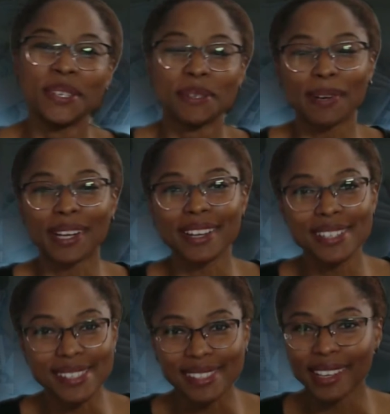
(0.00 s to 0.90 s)
But I
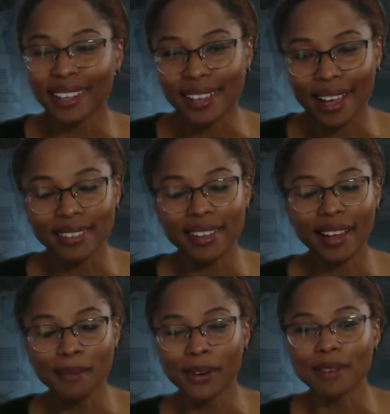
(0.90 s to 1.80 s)
just think
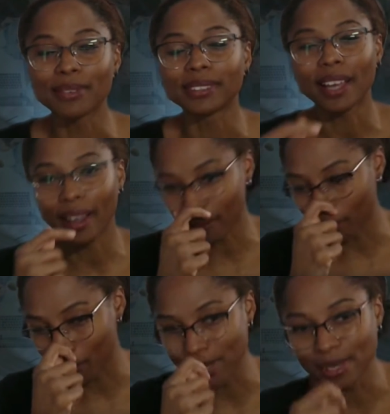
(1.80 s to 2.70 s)
I'm grateful to have a
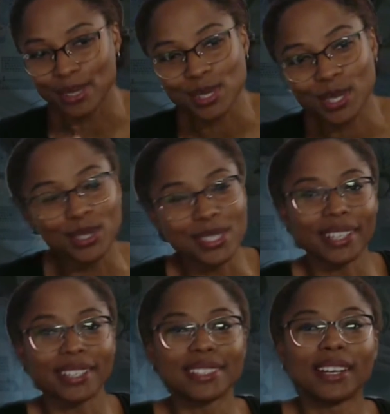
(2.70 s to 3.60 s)
business coach
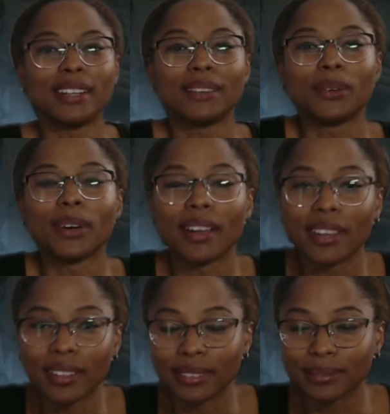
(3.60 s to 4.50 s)
like Tanya, where I
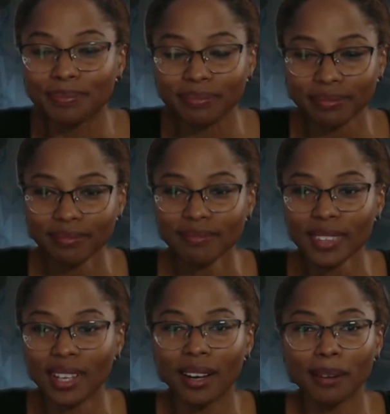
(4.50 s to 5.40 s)
can
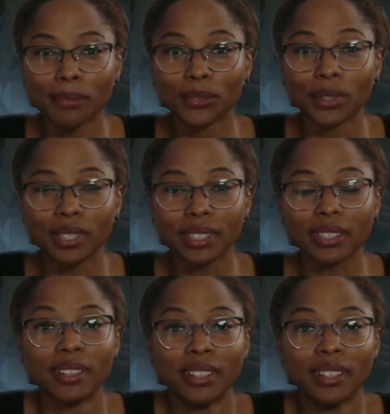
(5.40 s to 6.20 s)
really,